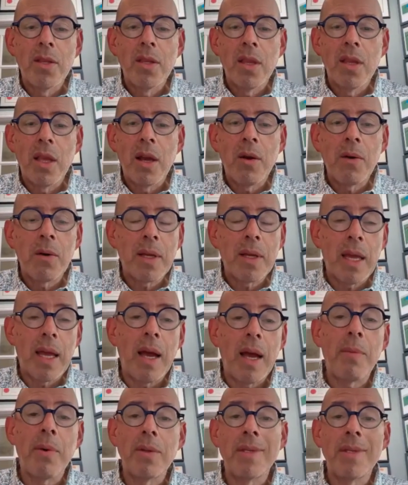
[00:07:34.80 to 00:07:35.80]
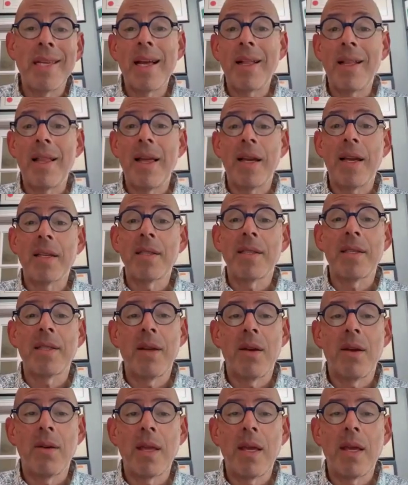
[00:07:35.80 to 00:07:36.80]
Okay, how about telex?
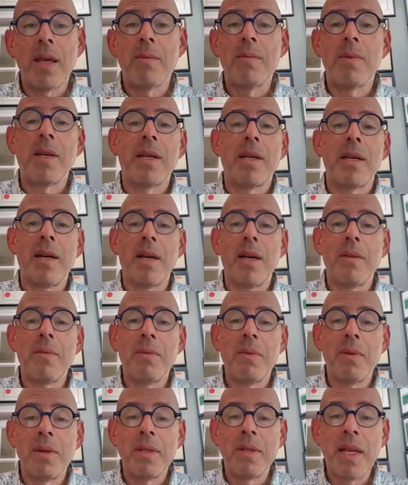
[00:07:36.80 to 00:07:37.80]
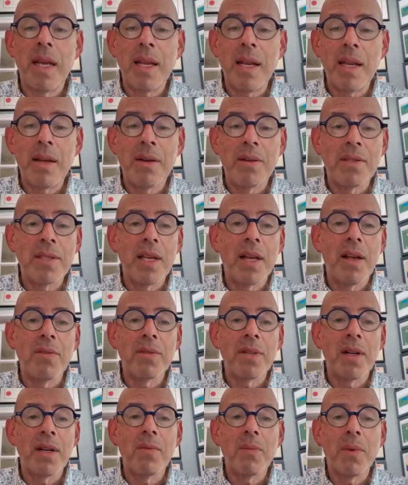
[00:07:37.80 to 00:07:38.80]
Okay, oh my God, we're dating ourselves,
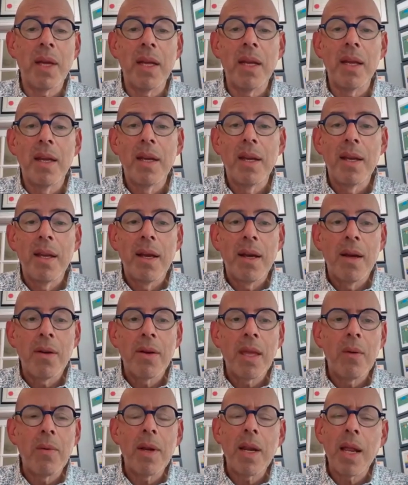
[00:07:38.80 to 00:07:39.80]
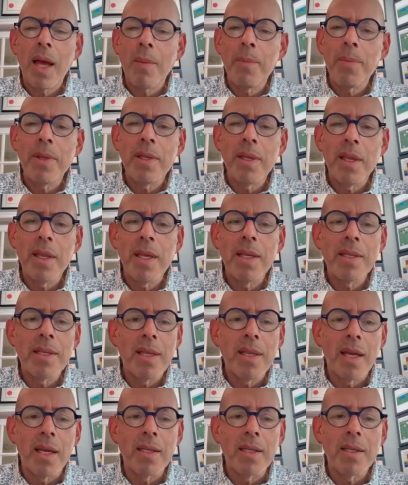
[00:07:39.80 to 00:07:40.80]
aren't we? Okay, what happened to these
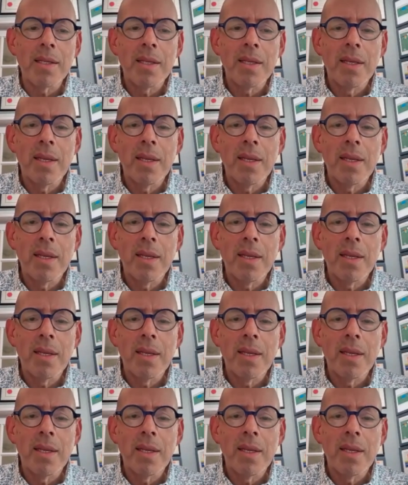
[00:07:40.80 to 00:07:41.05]
things?